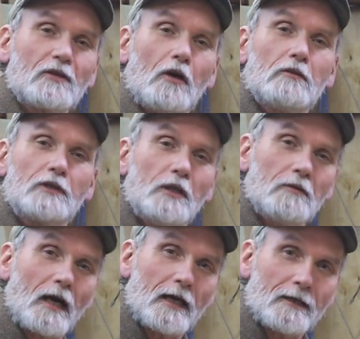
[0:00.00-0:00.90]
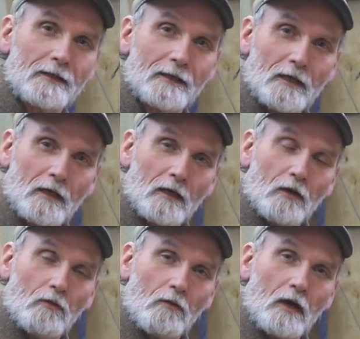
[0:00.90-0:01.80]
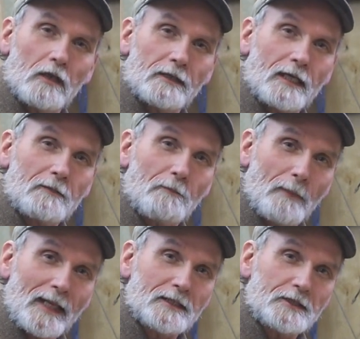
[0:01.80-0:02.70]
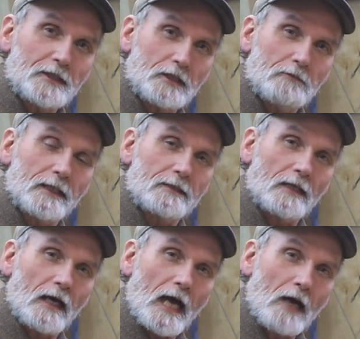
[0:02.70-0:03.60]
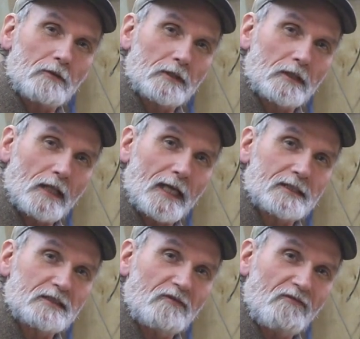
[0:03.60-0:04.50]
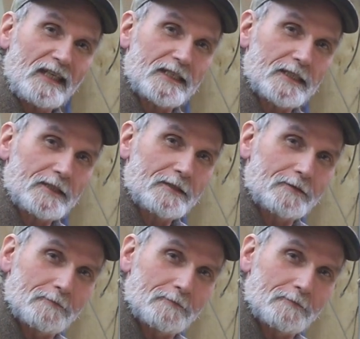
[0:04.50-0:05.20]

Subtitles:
go to our walnut bench with the hourglass figure.